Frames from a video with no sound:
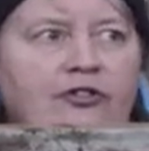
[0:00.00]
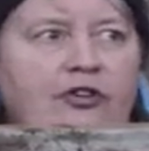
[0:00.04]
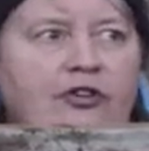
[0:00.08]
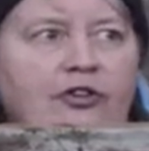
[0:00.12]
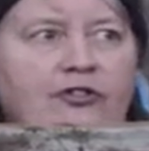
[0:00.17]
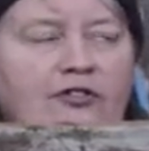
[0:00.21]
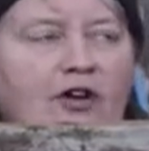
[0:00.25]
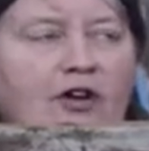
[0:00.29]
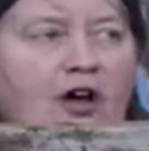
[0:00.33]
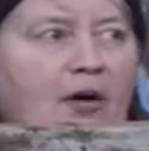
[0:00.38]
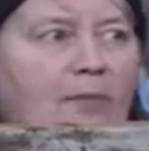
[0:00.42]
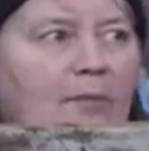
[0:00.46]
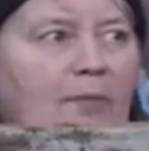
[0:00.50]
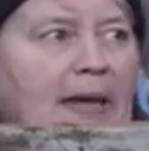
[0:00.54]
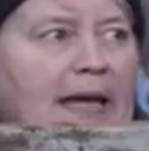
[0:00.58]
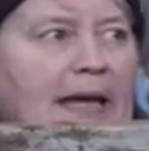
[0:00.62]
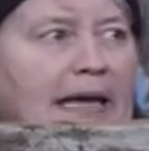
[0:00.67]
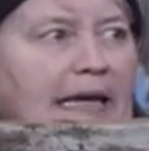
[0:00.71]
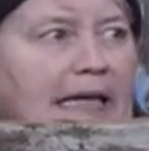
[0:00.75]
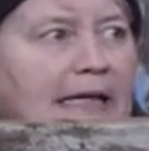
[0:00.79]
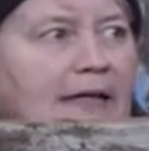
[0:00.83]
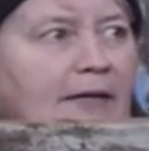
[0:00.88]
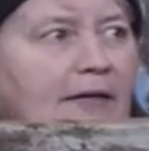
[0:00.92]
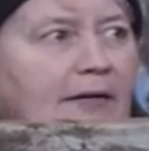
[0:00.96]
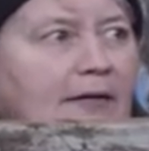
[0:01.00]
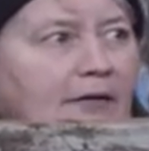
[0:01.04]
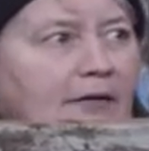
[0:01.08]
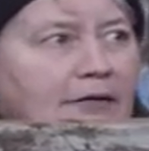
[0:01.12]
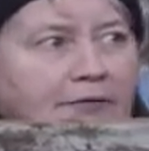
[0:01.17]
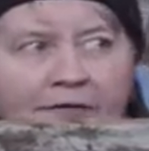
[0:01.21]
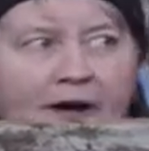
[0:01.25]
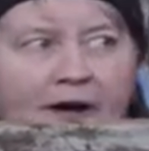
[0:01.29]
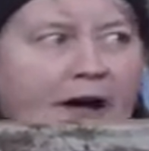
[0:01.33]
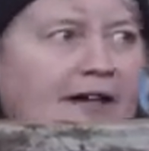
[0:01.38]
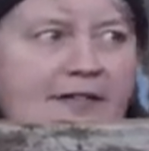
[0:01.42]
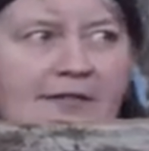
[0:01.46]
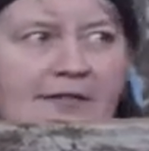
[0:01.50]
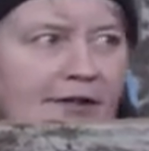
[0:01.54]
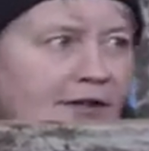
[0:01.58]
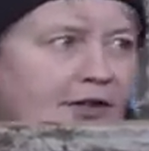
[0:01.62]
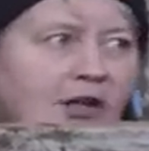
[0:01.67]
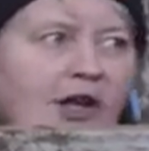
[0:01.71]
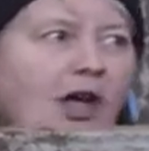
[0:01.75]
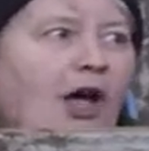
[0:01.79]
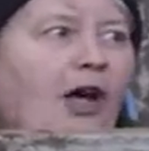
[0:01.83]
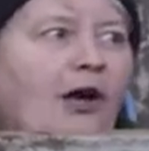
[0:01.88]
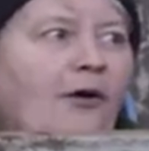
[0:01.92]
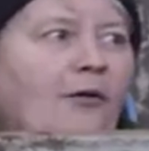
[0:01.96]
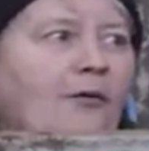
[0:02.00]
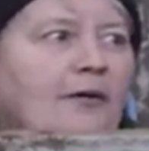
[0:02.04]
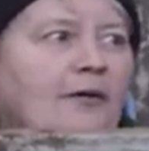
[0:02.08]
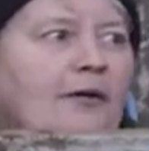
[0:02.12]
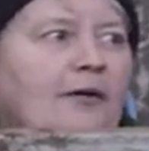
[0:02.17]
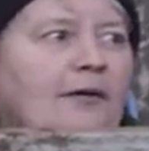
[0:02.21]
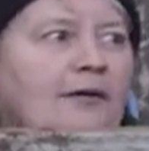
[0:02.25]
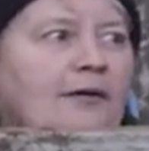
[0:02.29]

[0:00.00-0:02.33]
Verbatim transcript: does not mean fight and go.